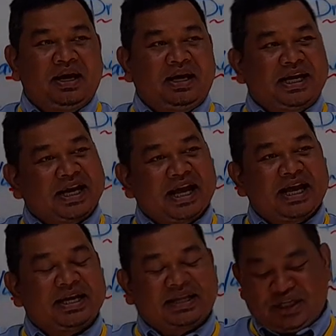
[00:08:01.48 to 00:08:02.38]

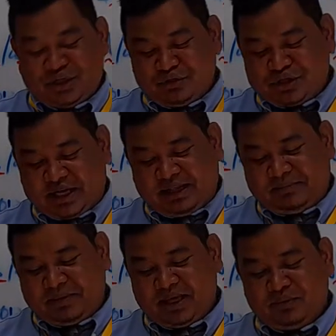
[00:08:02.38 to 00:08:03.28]
Dara, can you tell
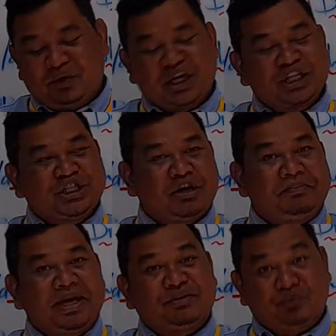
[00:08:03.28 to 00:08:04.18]
me what is your
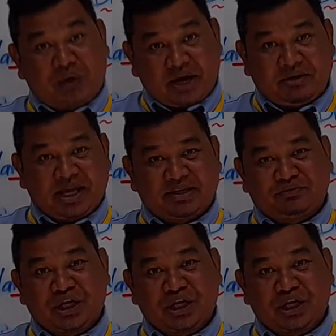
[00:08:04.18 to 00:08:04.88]
beard wearing?